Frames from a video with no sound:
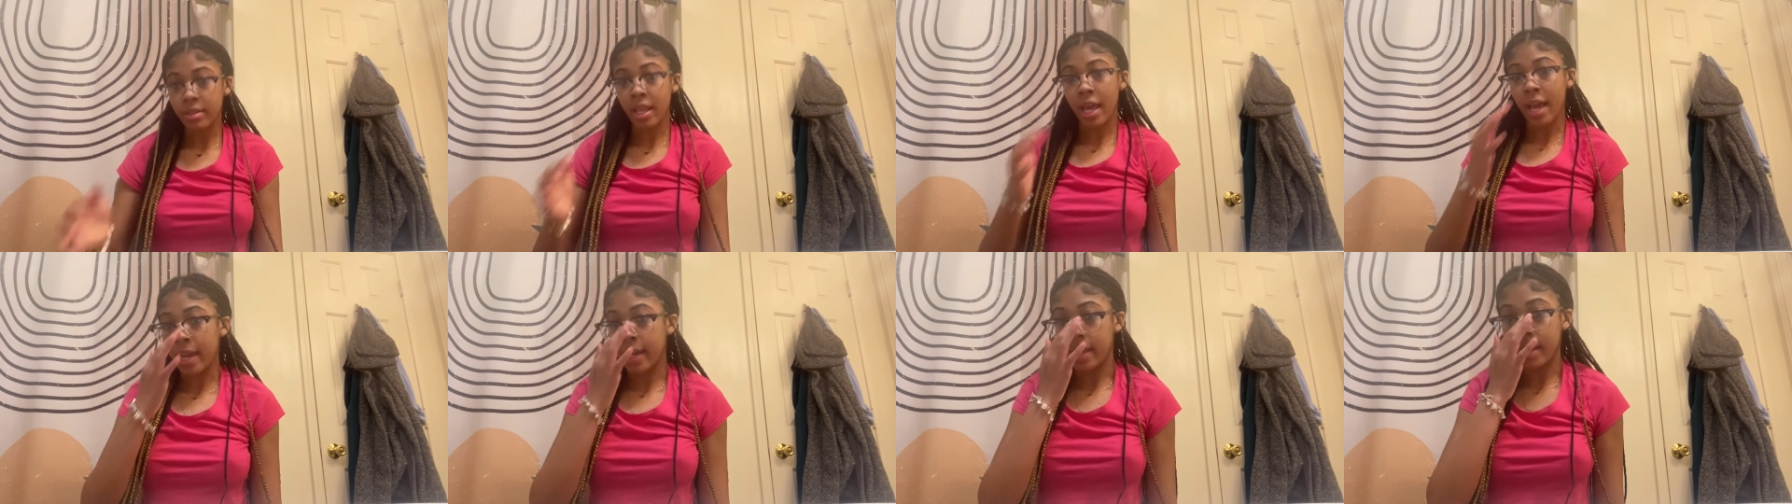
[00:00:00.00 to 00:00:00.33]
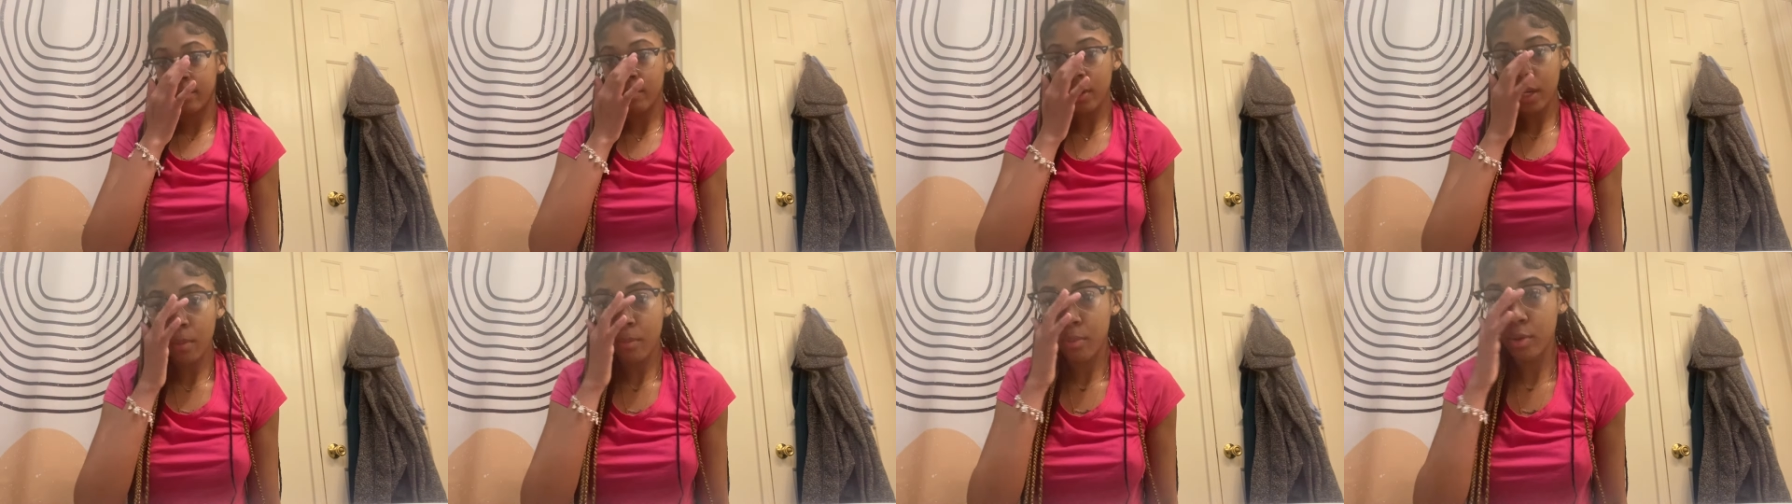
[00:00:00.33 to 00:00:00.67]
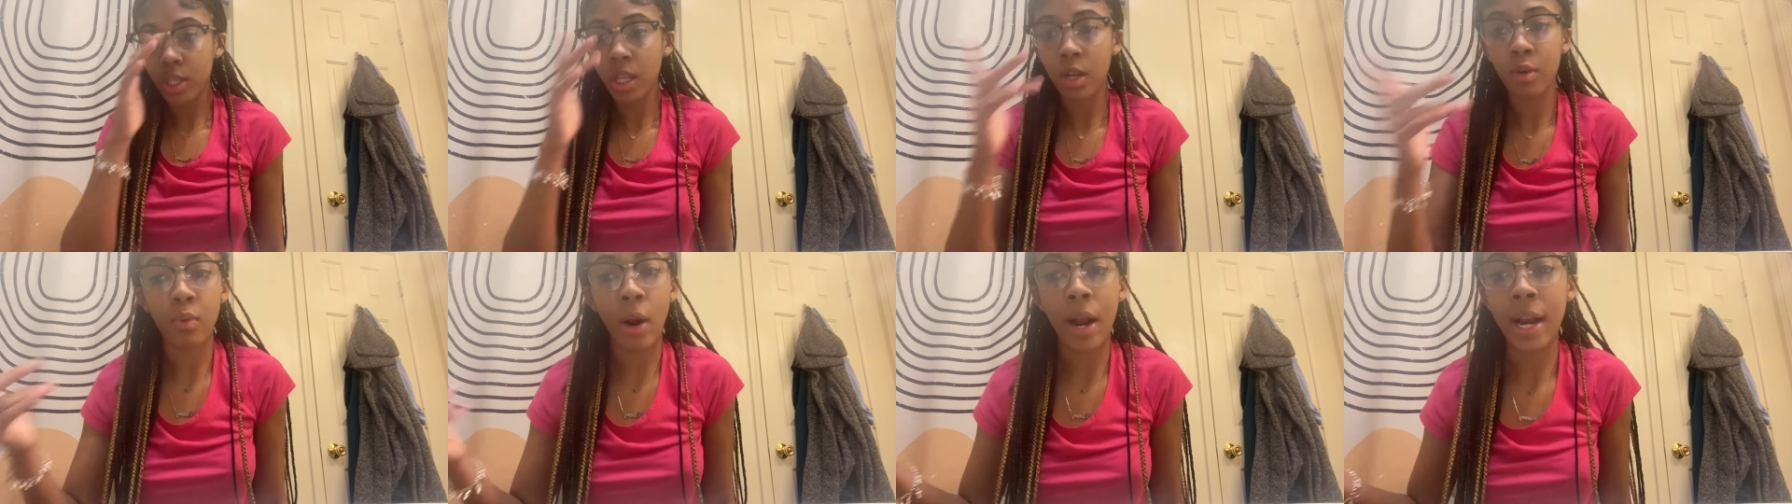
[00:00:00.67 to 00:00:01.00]
Like we can
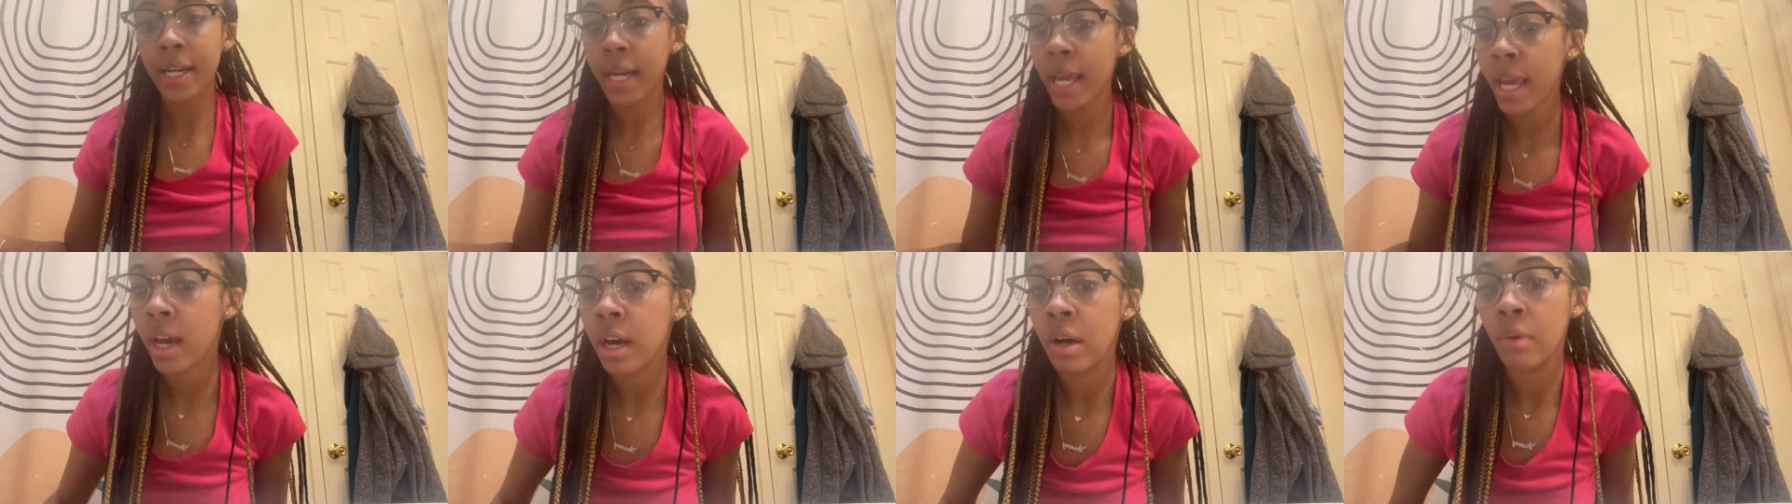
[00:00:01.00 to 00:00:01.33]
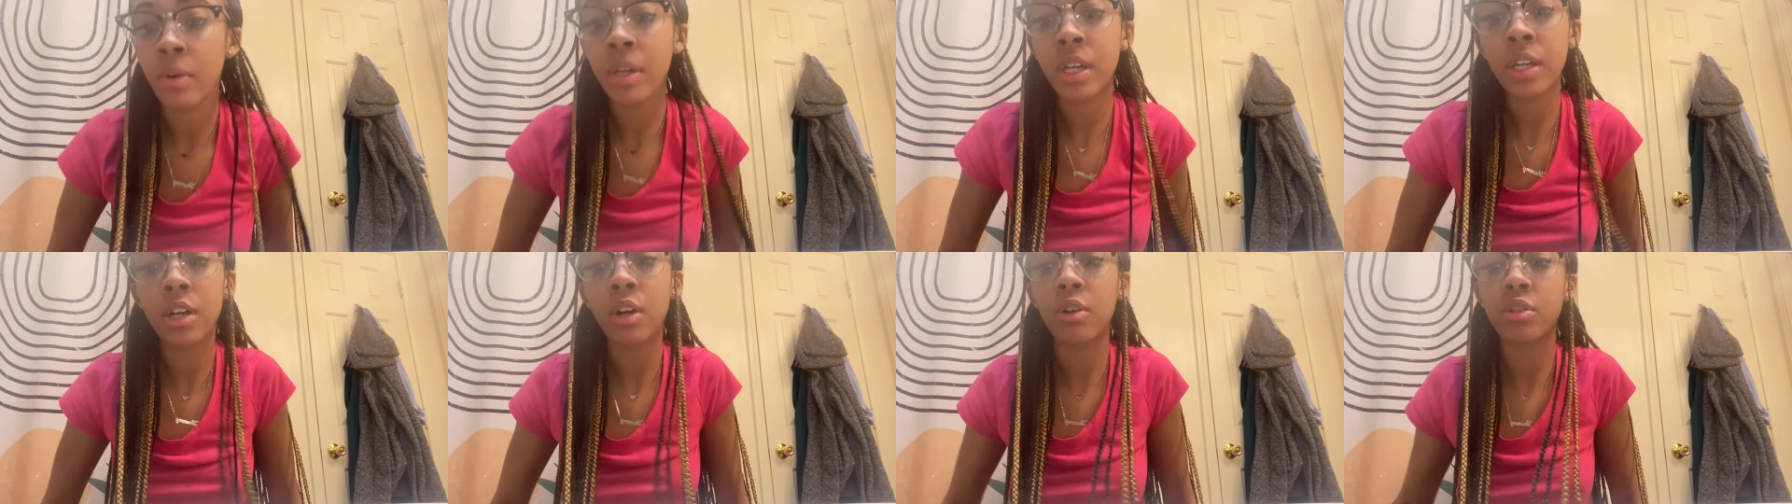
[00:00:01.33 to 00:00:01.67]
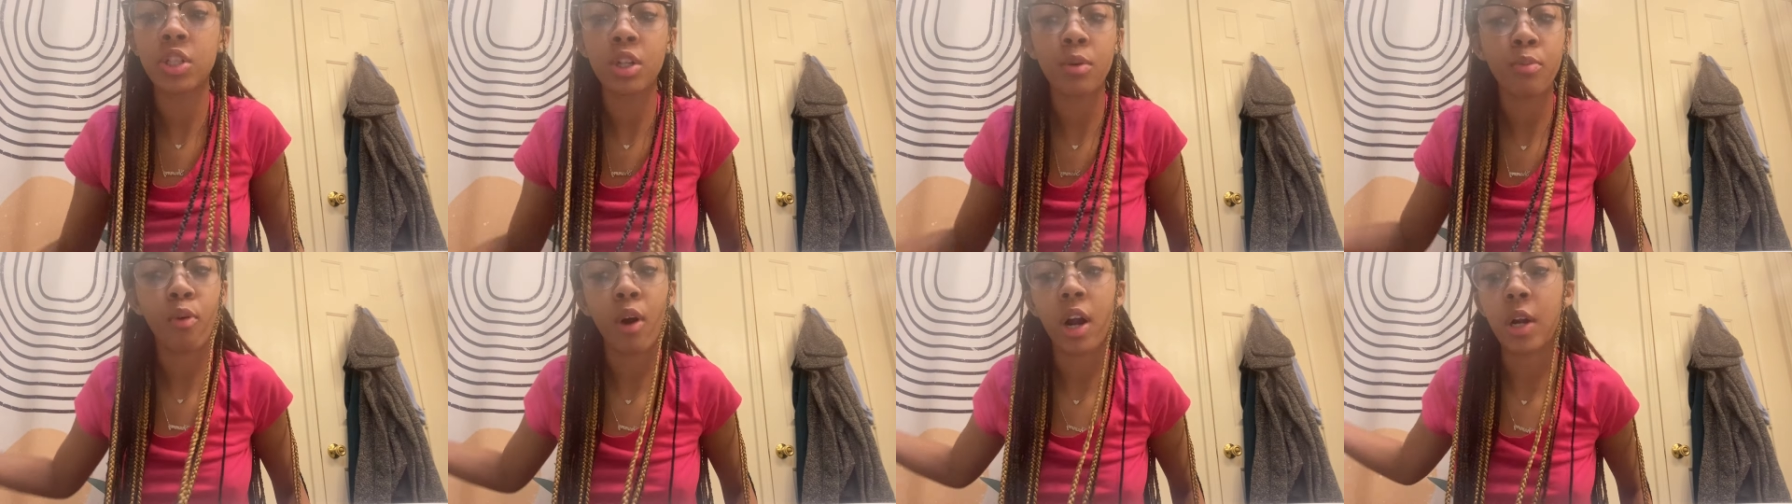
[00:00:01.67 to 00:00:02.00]
pull up right now. We can go
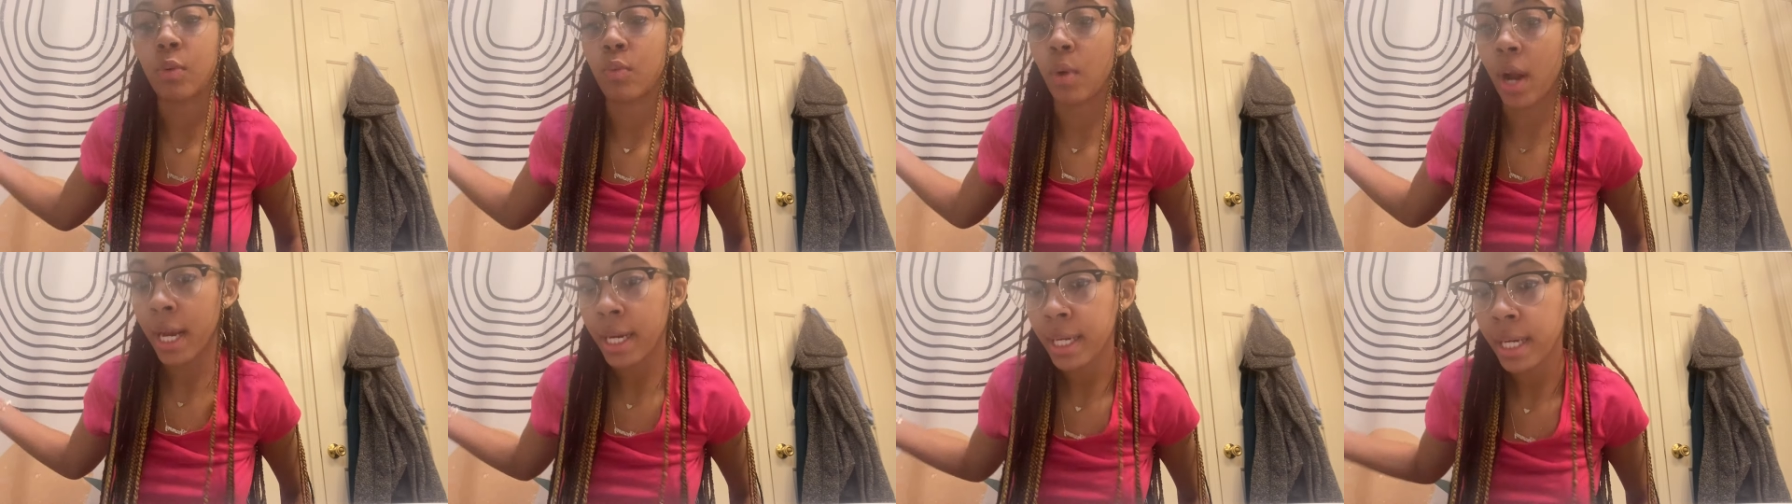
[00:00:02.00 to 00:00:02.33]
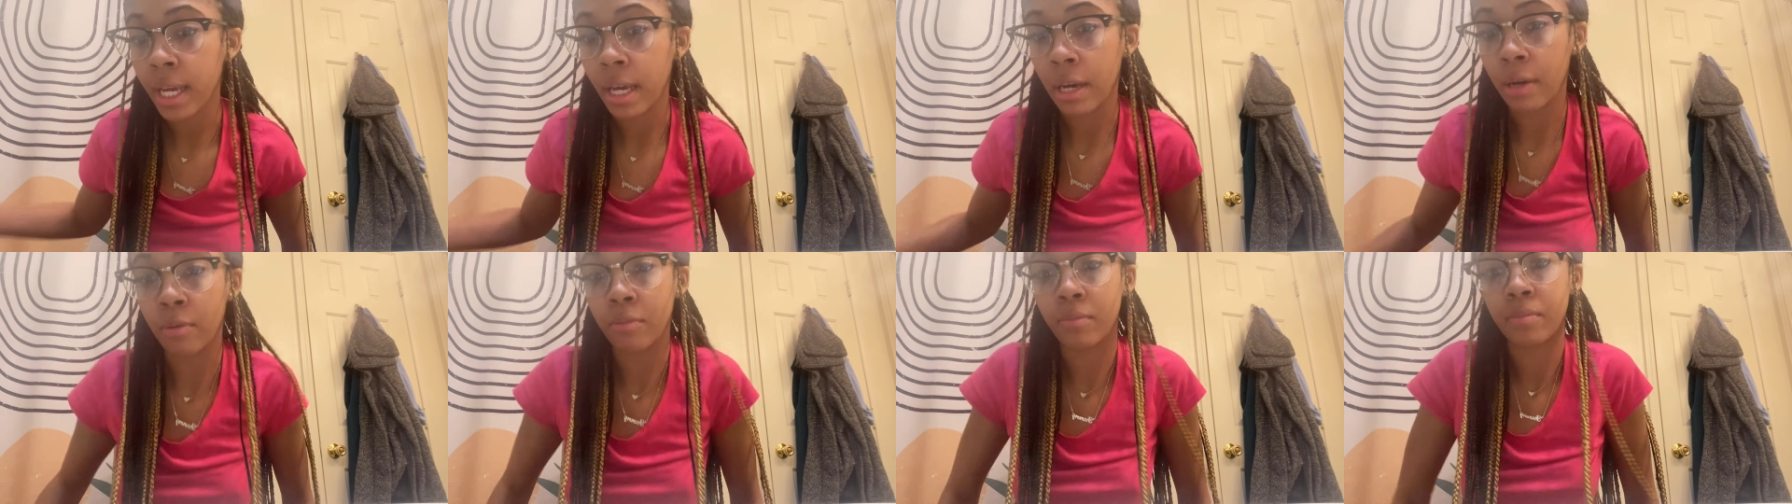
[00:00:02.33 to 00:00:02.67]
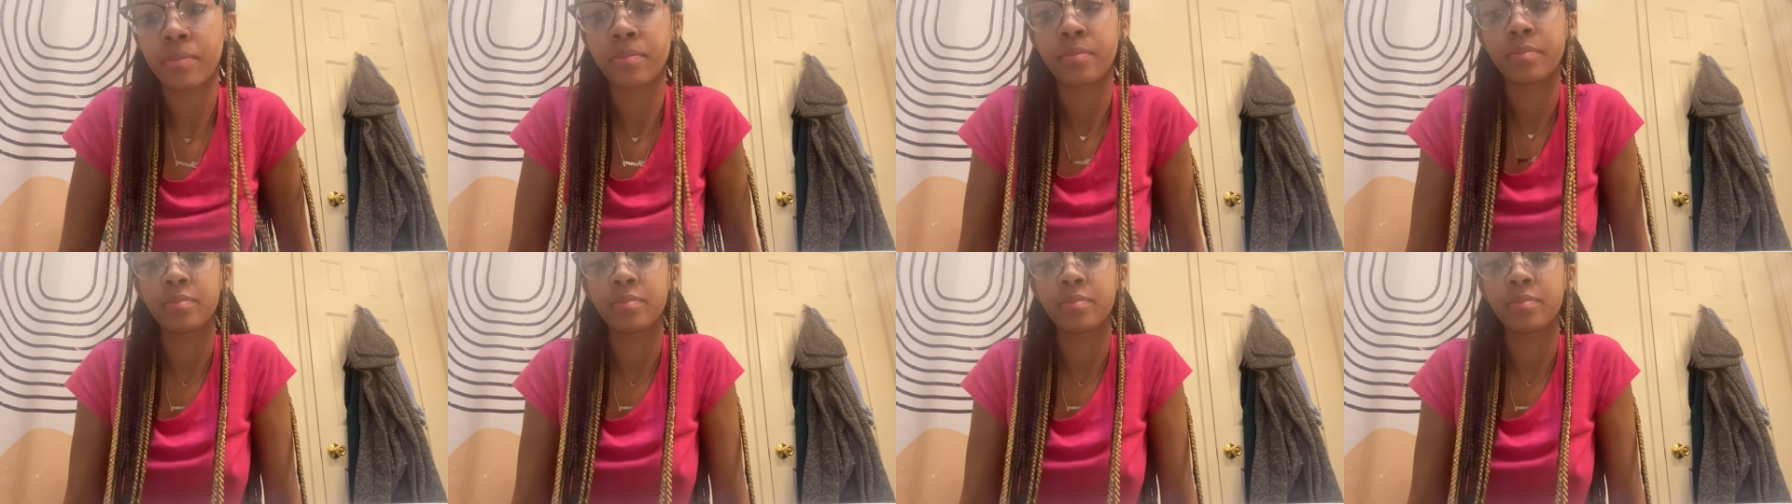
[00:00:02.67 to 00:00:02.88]
to the park right now.